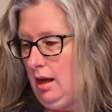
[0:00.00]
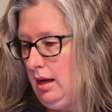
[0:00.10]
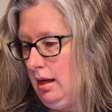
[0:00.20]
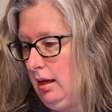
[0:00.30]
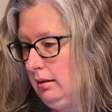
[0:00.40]

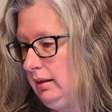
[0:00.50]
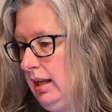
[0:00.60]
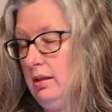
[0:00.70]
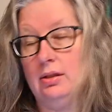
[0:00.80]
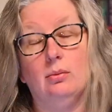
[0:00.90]
and I
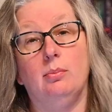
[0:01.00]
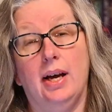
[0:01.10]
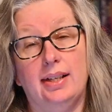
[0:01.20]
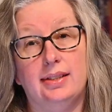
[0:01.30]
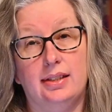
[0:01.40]
also
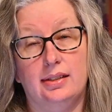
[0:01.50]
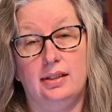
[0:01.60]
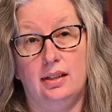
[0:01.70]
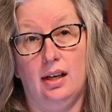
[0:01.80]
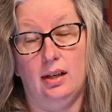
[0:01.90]
bought
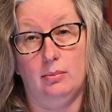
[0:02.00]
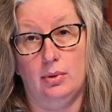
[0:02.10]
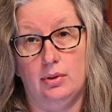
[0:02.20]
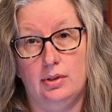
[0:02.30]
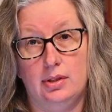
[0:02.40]
69
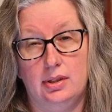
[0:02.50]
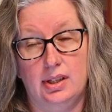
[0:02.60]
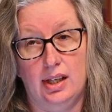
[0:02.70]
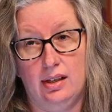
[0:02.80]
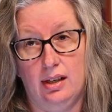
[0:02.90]
books. So
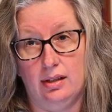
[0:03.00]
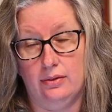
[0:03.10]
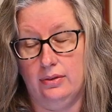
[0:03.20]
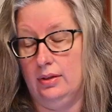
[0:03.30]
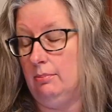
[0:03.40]
that kind
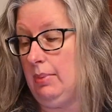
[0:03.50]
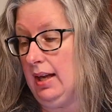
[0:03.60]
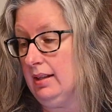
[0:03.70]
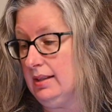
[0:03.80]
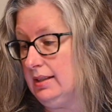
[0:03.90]
of
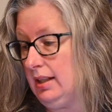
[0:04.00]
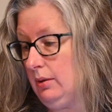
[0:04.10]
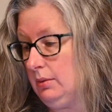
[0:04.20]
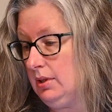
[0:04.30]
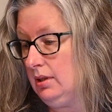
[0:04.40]
balanced
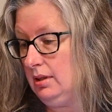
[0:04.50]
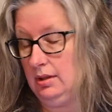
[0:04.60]
out.